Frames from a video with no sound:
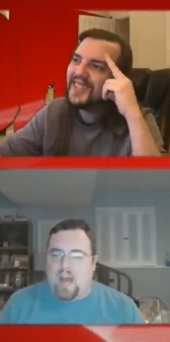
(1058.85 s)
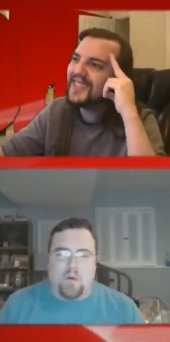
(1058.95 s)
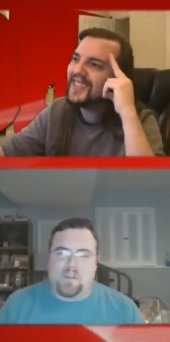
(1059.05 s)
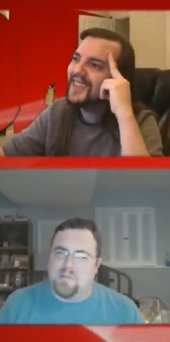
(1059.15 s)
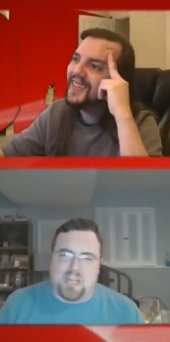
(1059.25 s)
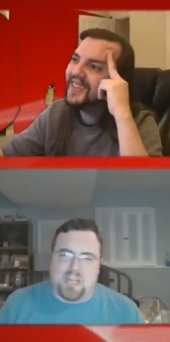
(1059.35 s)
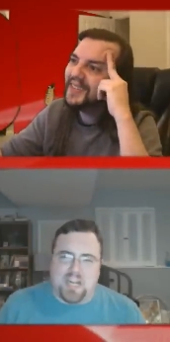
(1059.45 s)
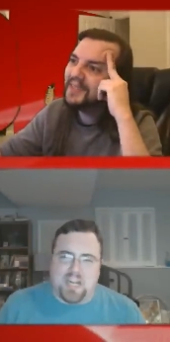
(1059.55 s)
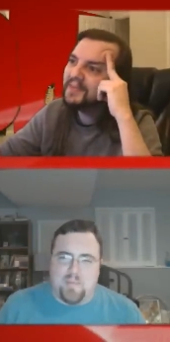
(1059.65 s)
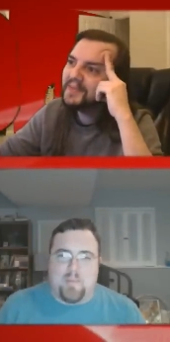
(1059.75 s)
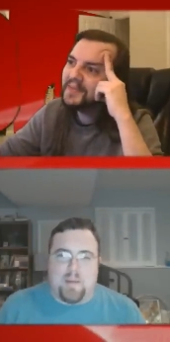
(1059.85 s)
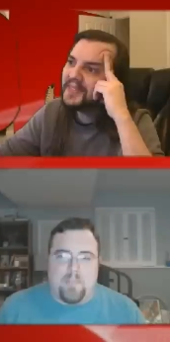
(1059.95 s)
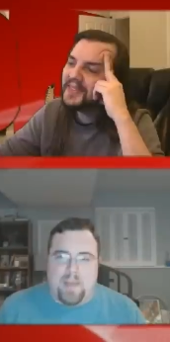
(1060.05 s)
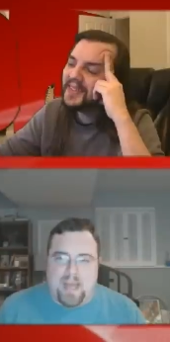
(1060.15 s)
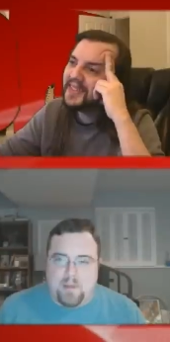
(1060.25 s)
Speaker 1: won't subject you anymore,
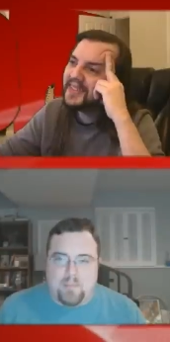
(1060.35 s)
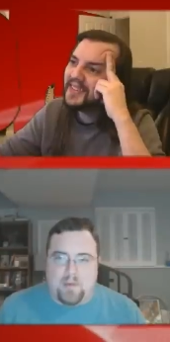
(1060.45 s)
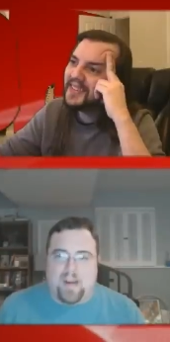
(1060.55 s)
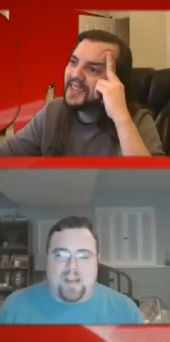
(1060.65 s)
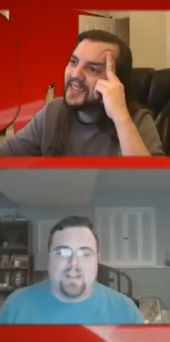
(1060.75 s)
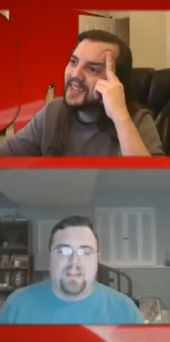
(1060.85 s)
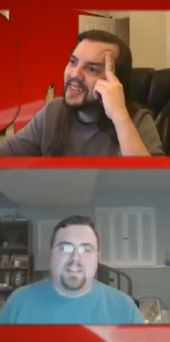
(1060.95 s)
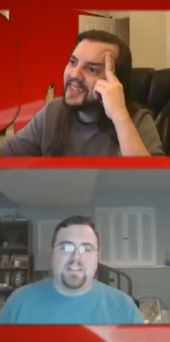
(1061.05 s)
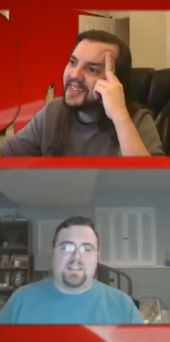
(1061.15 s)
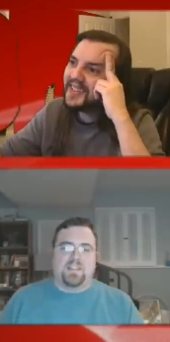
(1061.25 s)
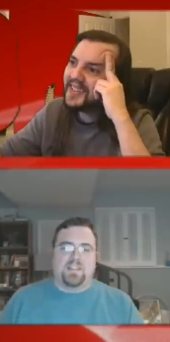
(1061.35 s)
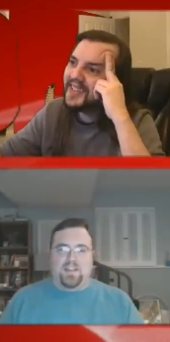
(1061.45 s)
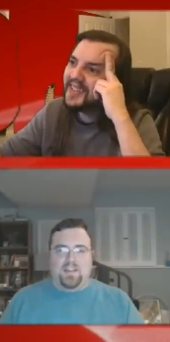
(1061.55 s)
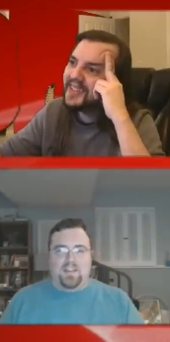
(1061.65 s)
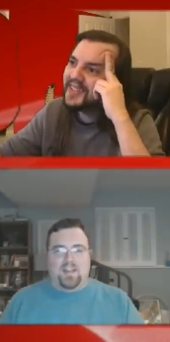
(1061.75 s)
my bad Bill Murray.
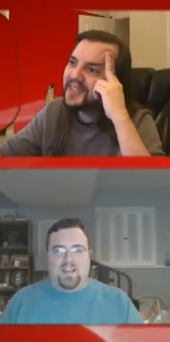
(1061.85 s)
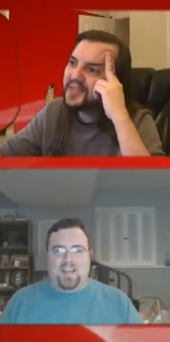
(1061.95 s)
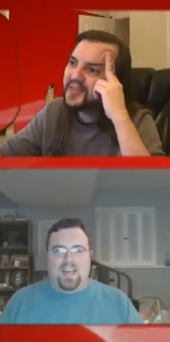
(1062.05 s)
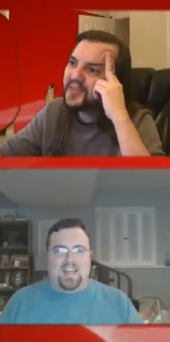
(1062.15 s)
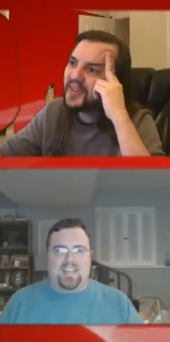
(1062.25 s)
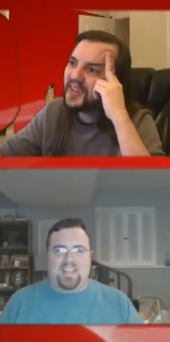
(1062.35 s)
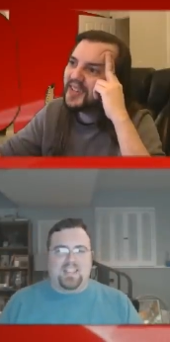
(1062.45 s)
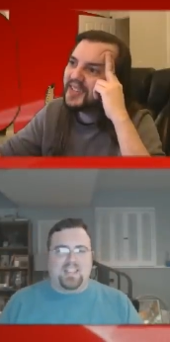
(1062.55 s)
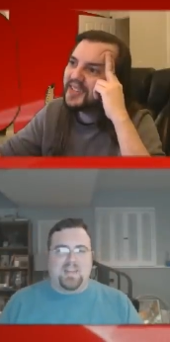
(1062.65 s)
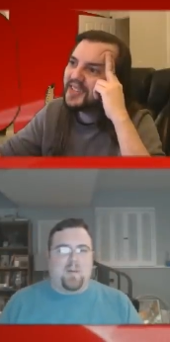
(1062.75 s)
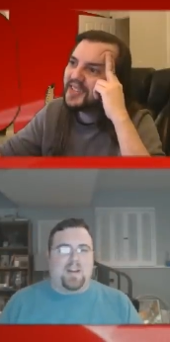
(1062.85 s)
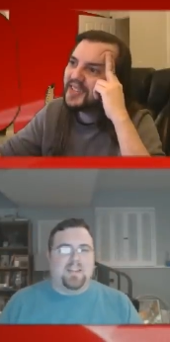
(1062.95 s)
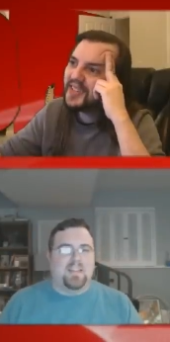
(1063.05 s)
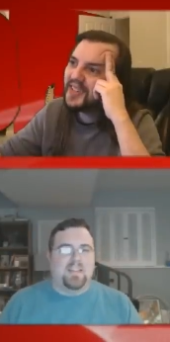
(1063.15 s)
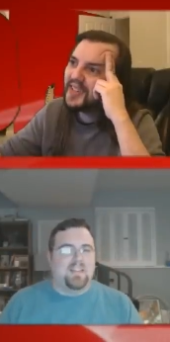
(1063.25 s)
Jesus Christ. That doesn't seem
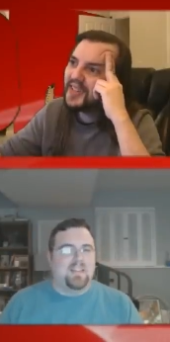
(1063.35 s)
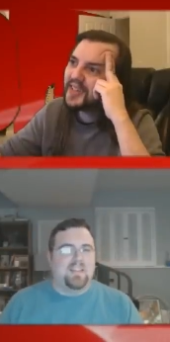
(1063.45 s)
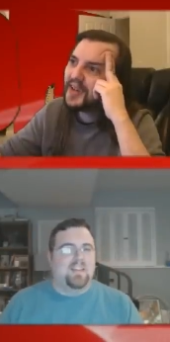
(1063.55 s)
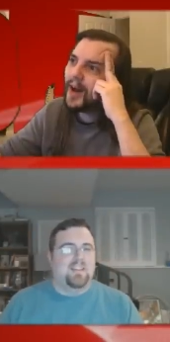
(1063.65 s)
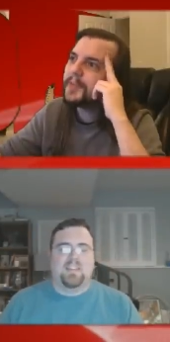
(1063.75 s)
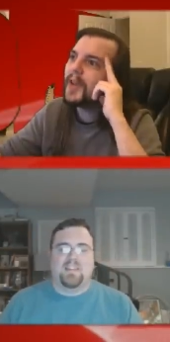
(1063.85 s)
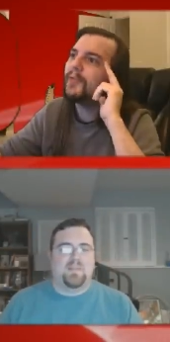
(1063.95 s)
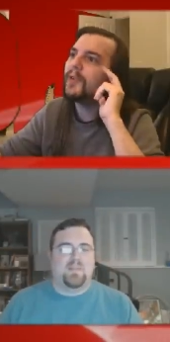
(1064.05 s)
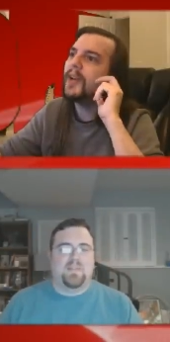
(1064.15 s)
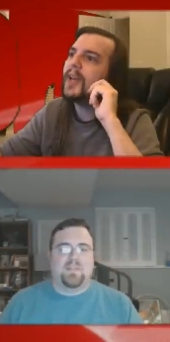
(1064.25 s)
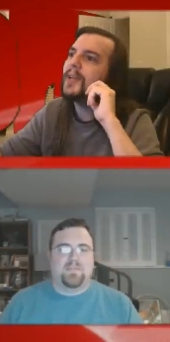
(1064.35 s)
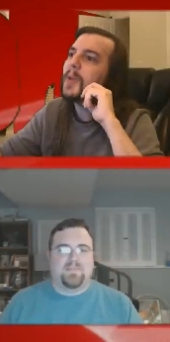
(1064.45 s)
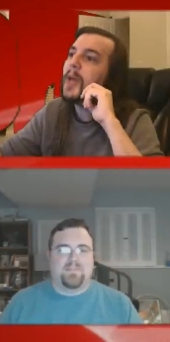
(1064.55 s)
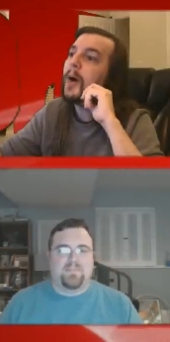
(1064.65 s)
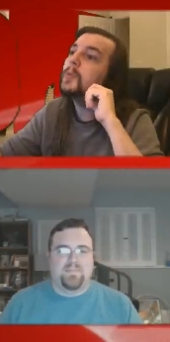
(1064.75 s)
right.
Speaker 2: Cops have
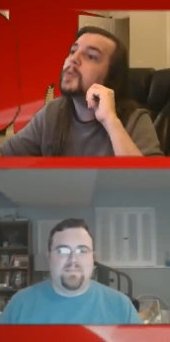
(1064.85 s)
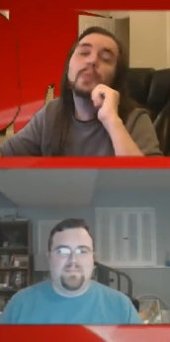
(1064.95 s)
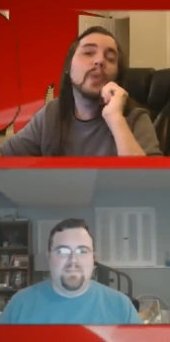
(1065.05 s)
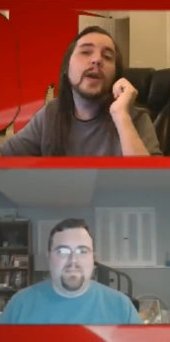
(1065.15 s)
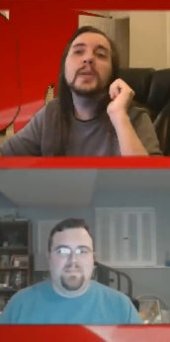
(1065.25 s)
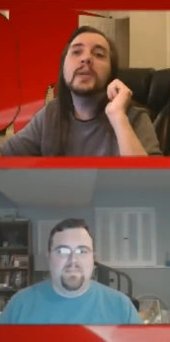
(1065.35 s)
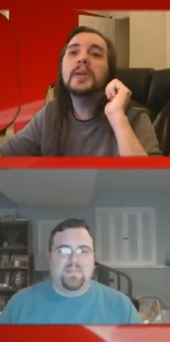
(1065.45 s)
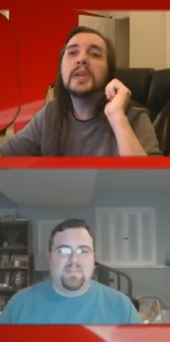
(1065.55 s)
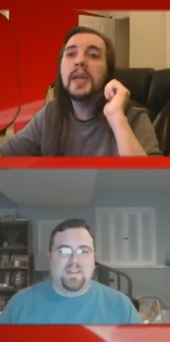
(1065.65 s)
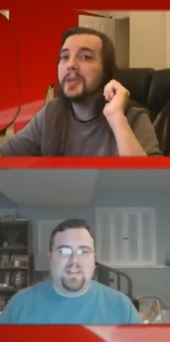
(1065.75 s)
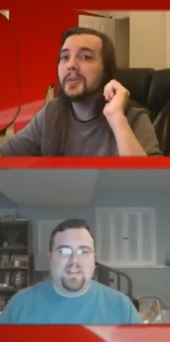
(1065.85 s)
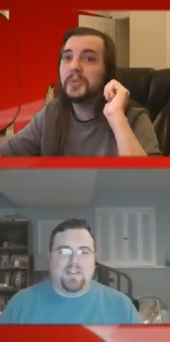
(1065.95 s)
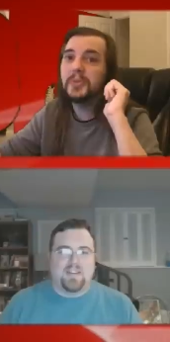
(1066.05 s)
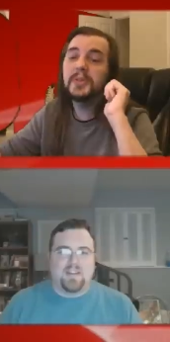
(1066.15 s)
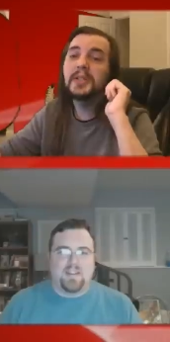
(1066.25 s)
grenades now? Surprisingly,
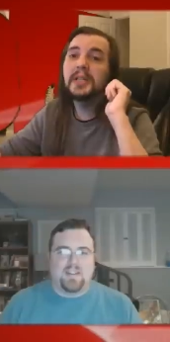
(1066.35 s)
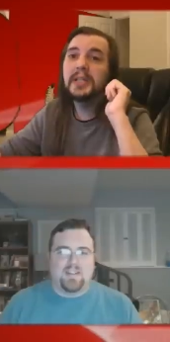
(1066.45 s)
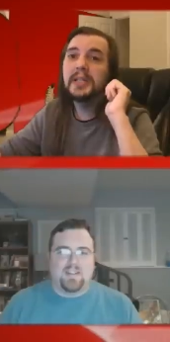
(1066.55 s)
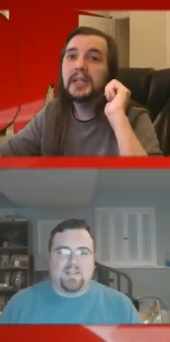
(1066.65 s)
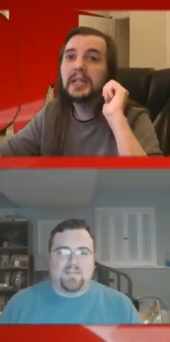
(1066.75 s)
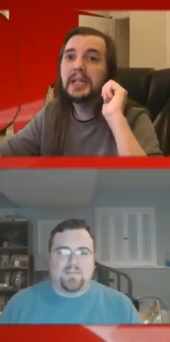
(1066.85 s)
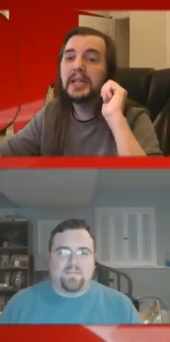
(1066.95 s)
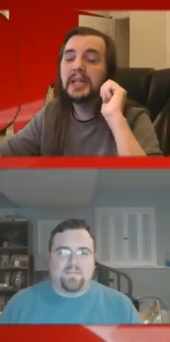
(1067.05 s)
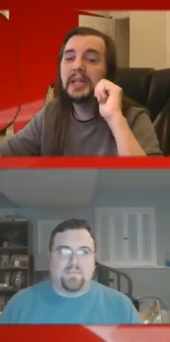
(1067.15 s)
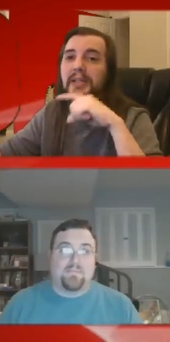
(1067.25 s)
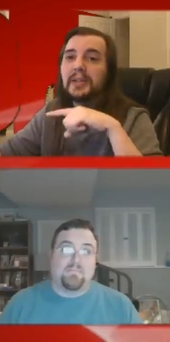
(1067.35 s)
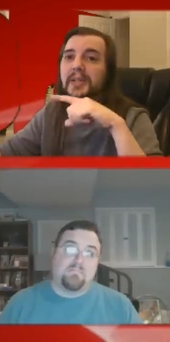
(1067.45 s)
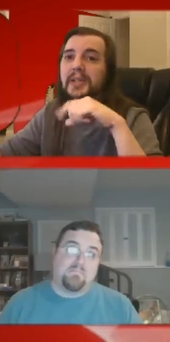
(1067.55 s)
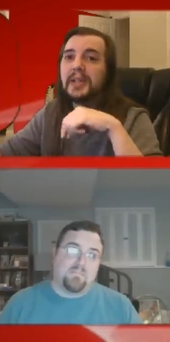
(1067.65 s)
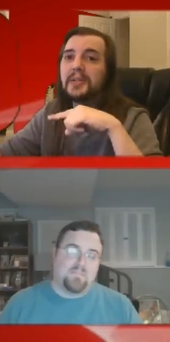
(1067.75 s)
yes. Uh,
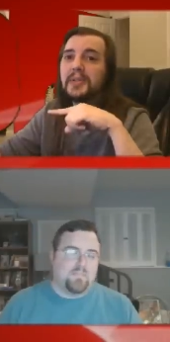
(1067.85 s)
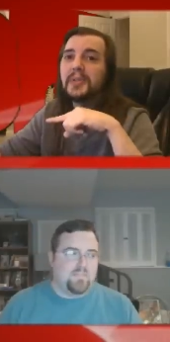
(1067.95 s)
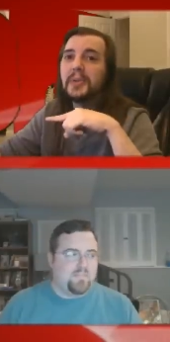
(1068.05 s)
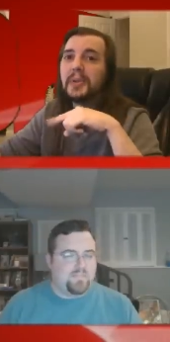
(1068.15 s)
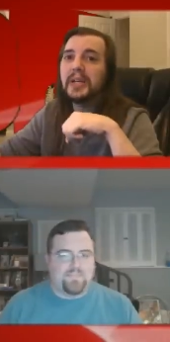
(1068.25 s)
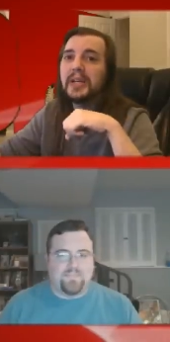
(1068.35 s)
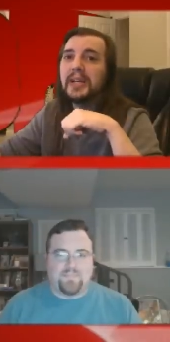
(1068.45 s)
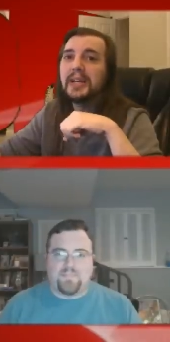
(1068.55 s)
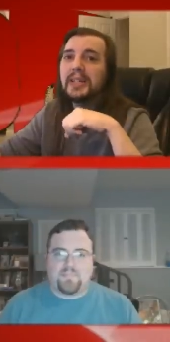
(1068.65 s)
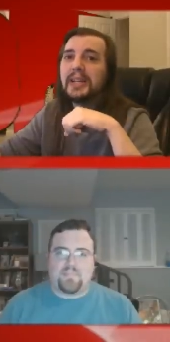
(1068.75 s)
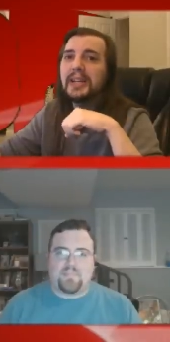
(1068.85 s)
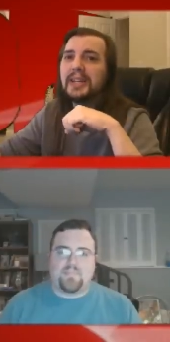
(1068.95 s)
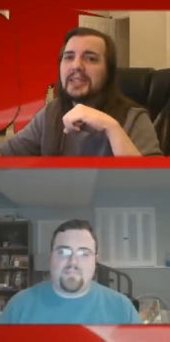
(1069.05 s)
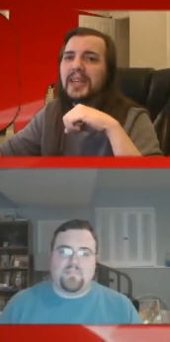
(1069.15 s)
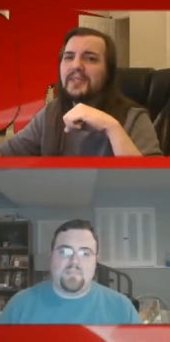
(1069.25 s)
there's another story uh,
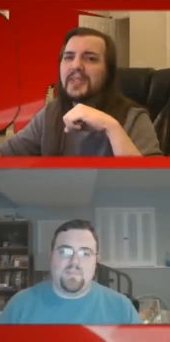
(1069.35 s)
I'll have to